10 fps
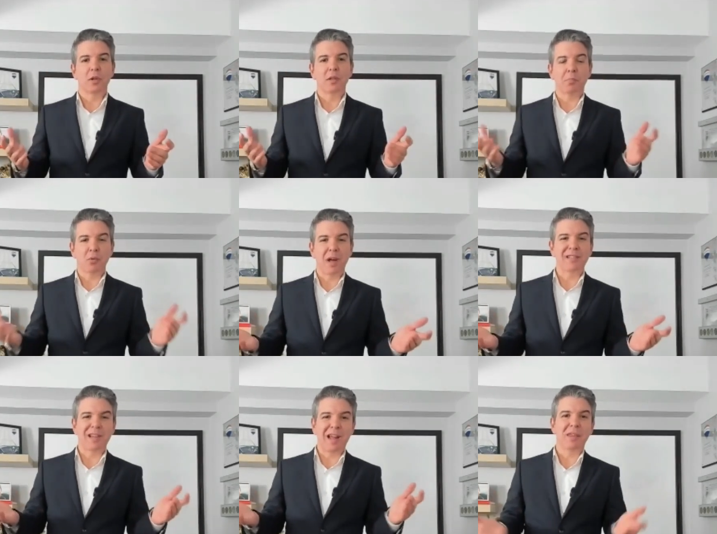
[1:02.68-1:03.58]
the
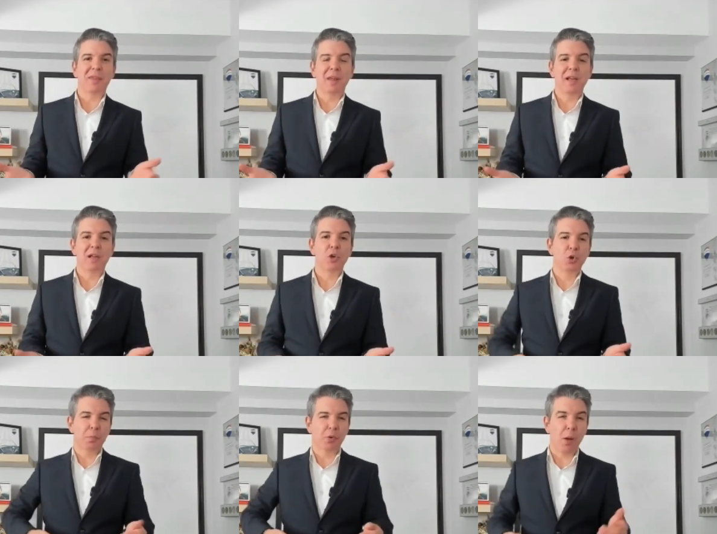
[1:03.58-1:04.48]
price that I think
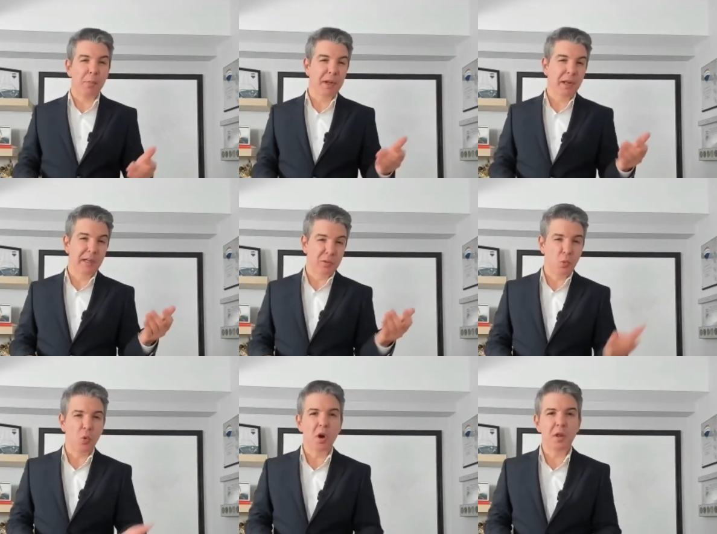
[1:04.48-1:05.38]
your property is
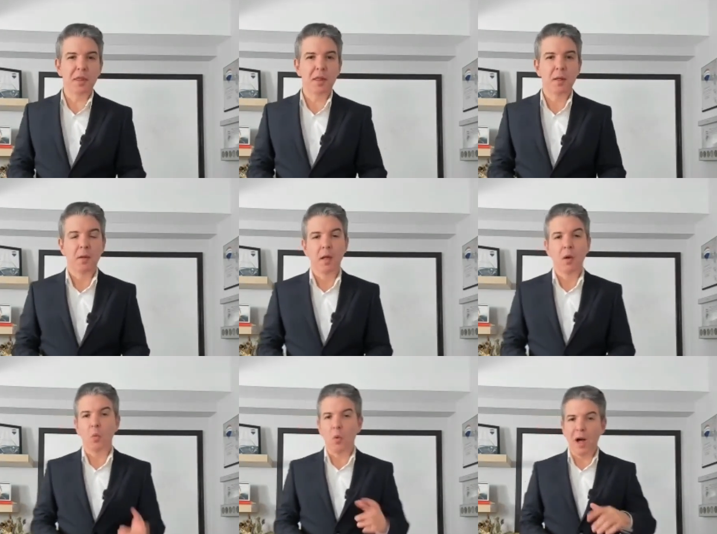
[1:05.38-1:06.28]
worth.
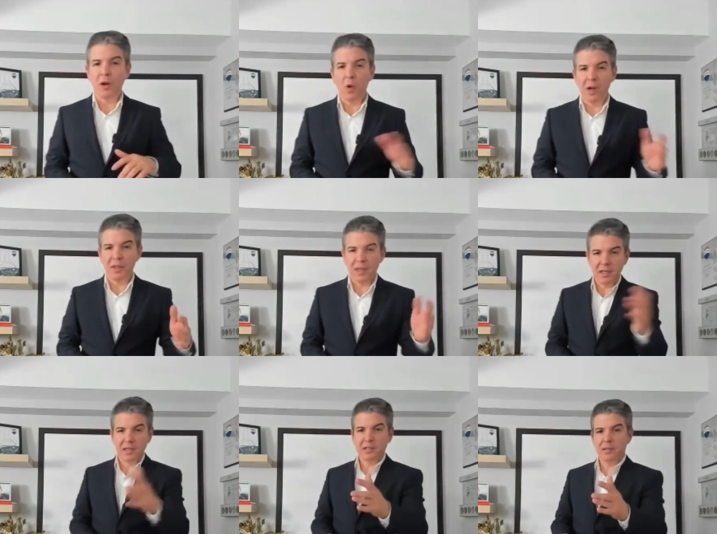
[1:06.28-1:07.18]
Why do I
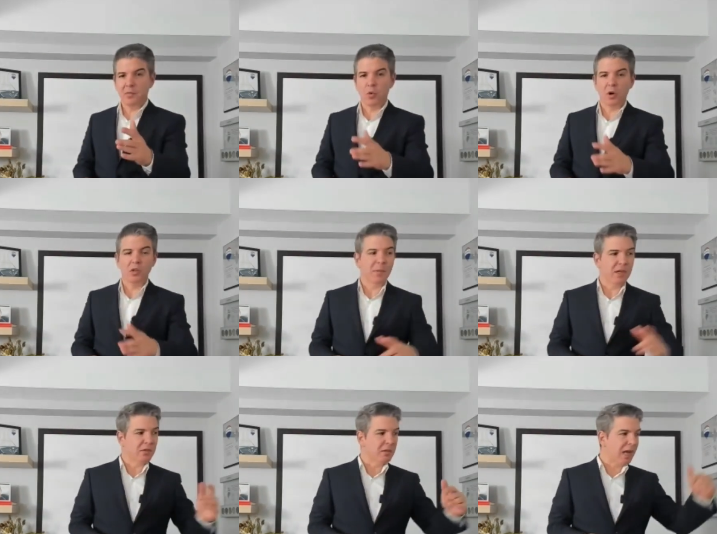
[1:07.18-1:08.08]
think it's worth?
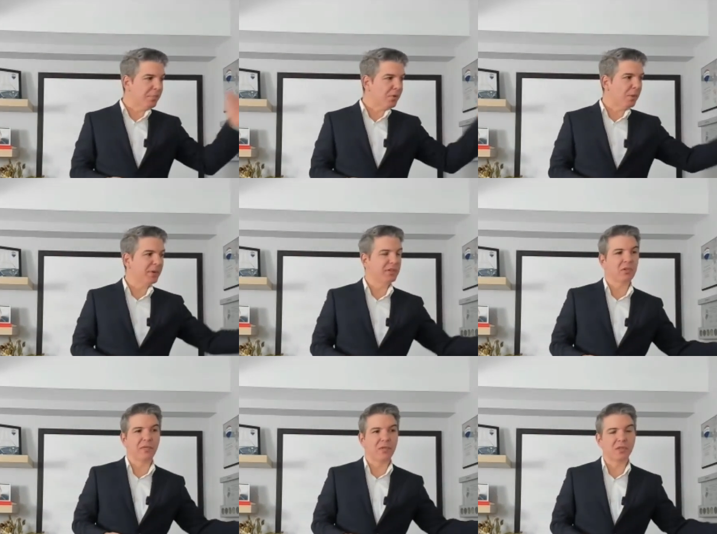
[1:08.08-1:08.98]
Because that property
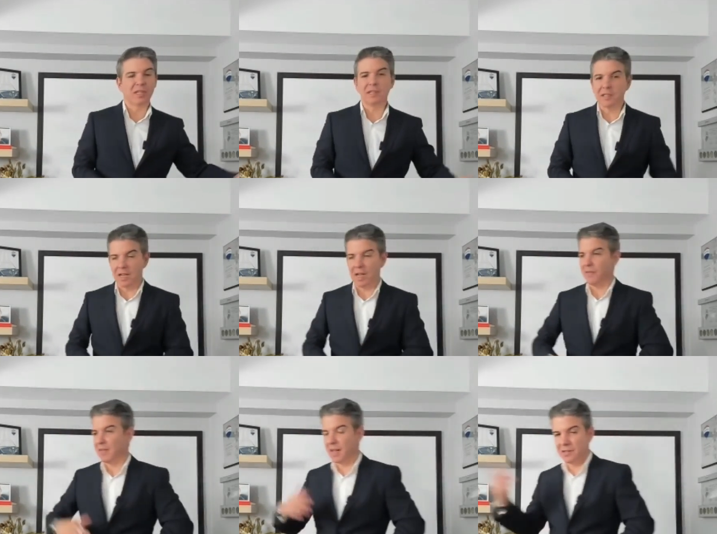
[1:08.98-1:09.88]
sold for this and they
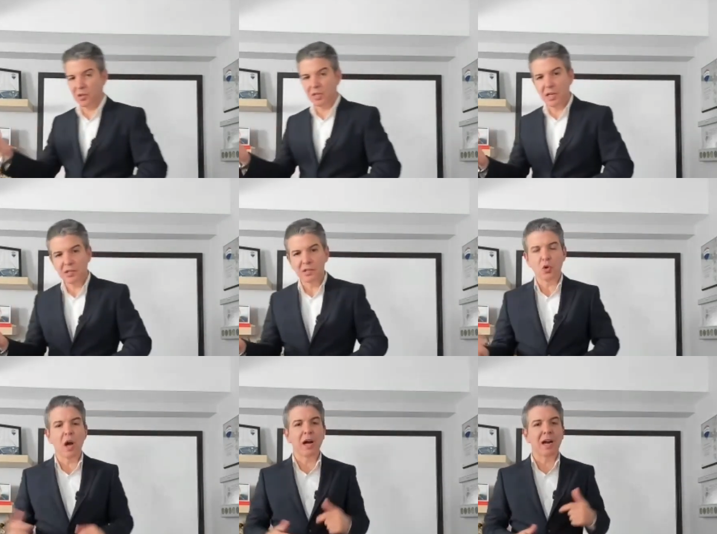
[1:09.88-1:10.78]
have a nicer kitchen.
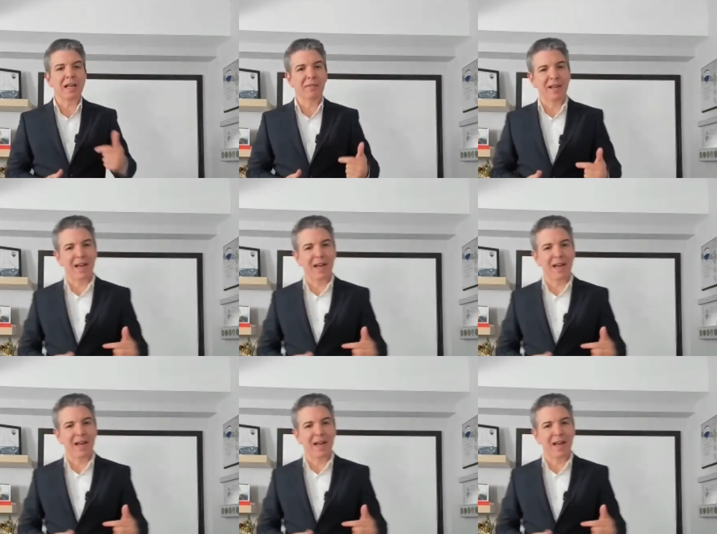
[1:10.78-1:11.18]
So I'm going to give him